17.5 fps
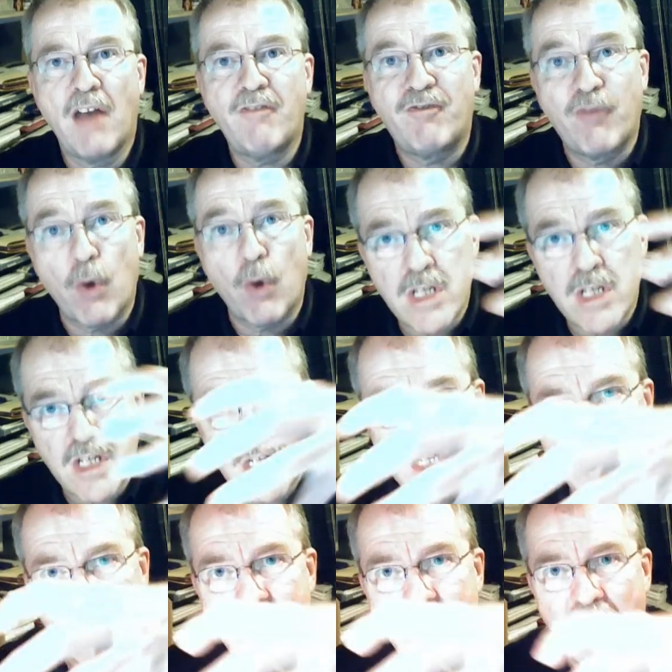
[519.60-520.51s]
and forces
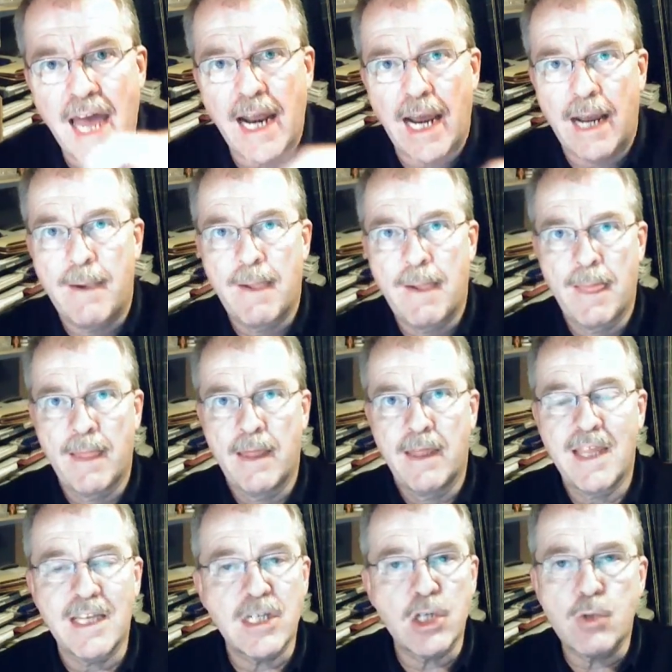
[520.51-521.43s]
society.
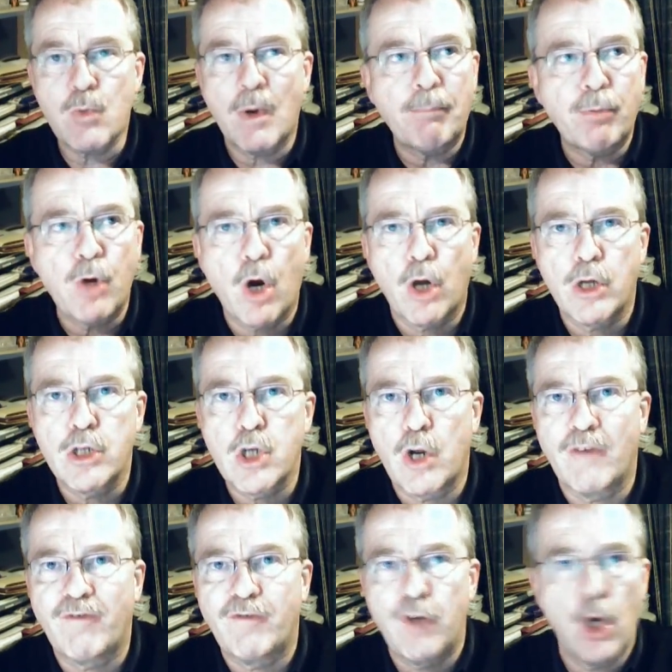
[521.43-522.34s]
This is what brought us
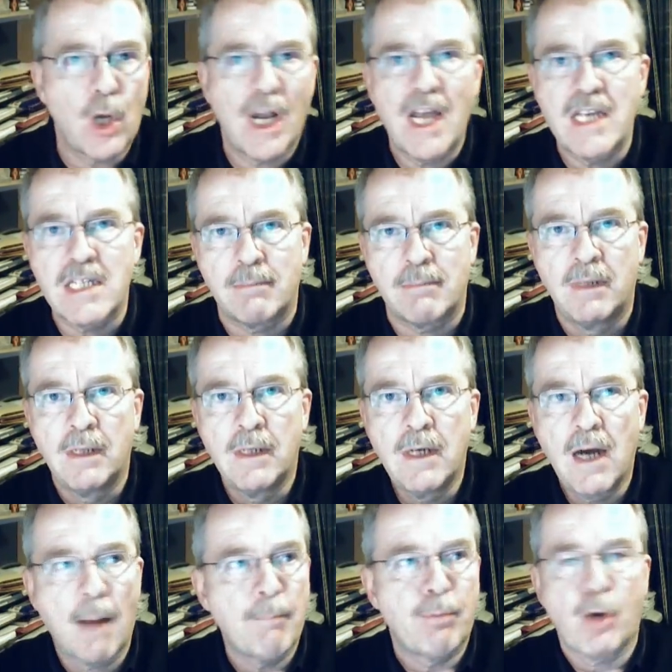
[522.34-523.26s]
out of feudalism
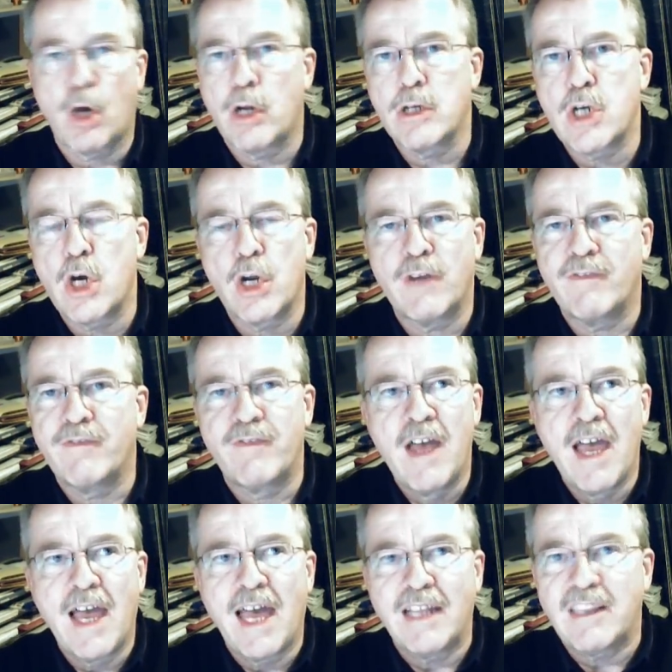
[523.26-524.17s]
and brought us out
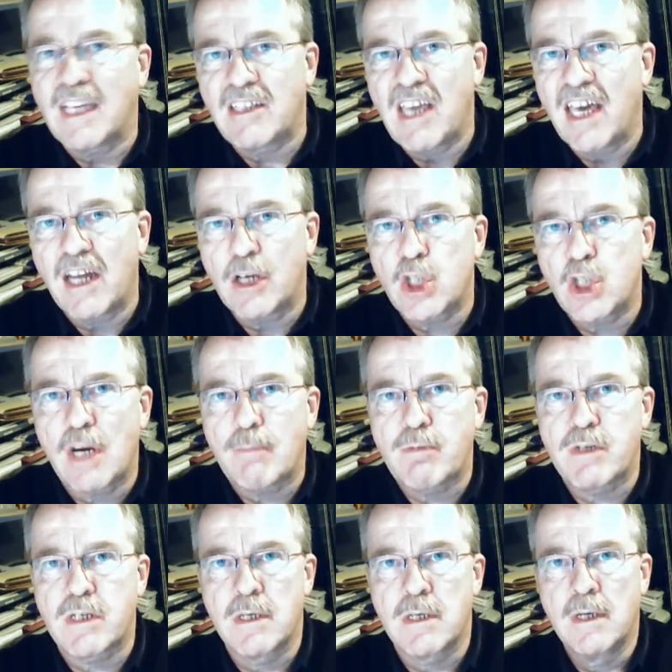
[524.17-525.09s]
of
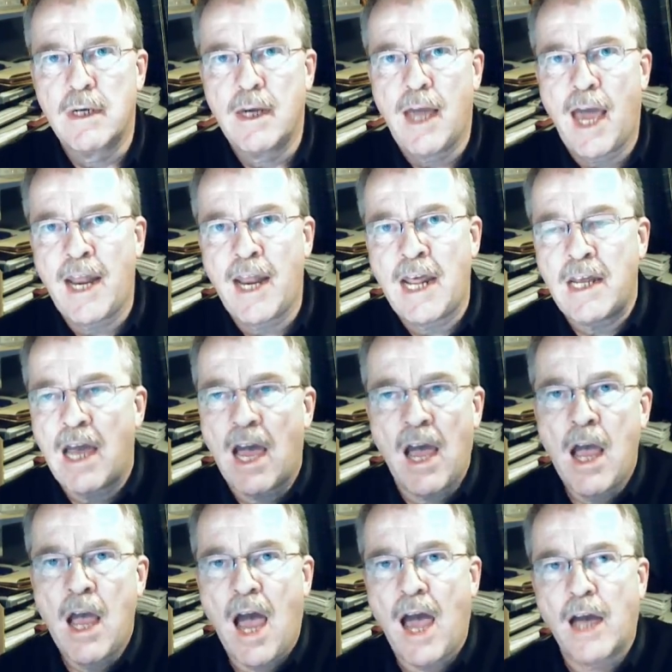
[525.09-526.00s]
dictatorships and
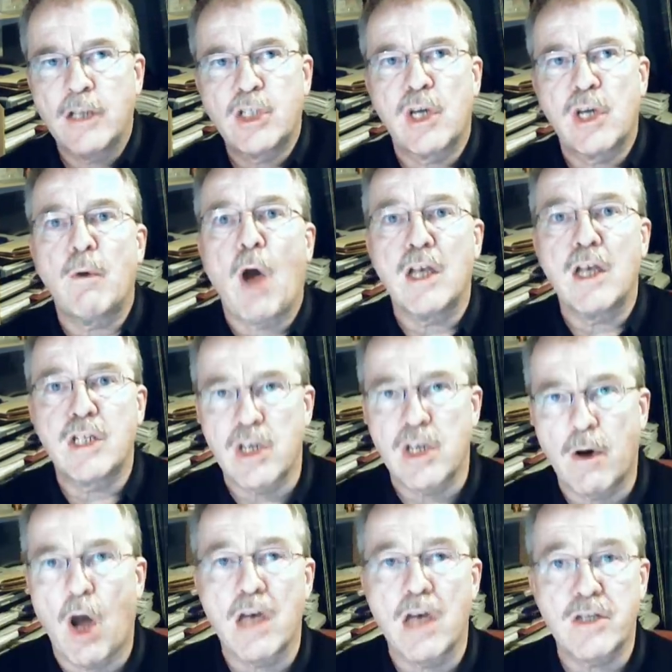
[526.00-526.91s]
into a
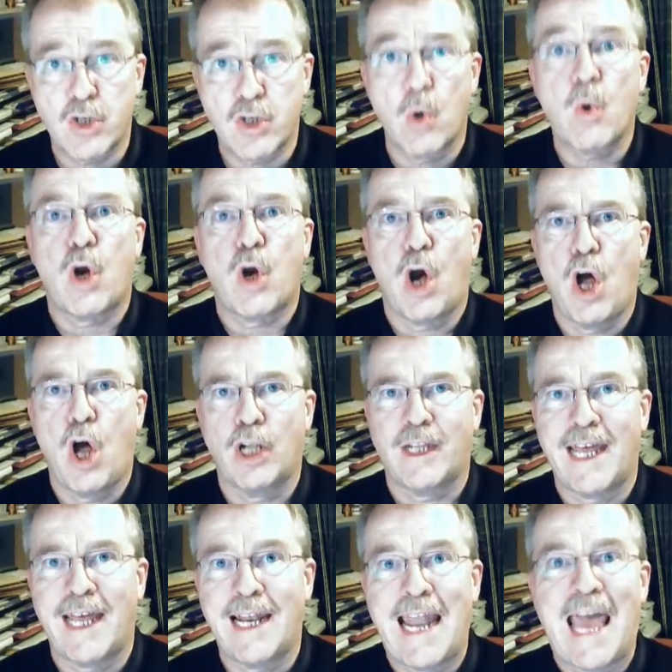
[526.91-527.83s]

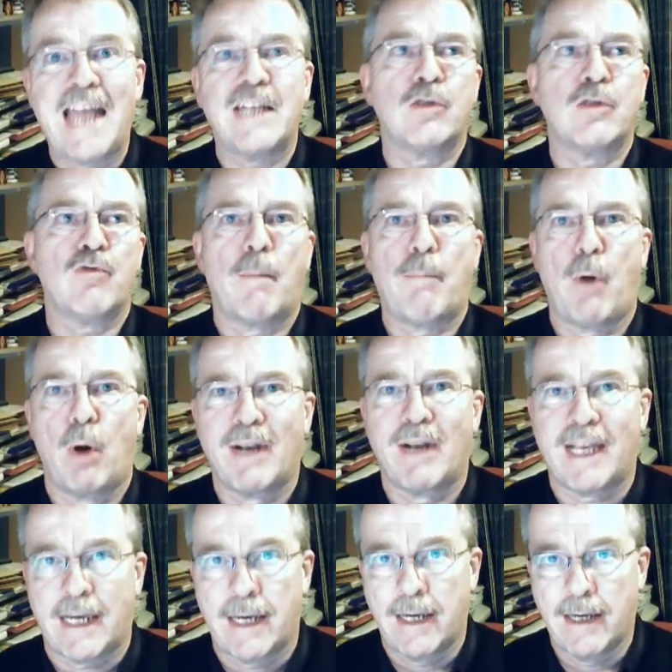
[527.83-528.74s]
so-called enlightened
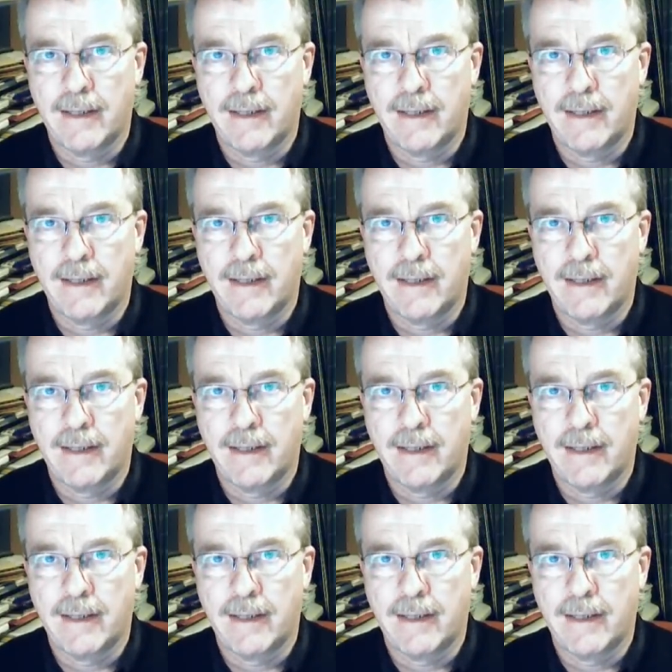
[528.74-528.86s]
republic.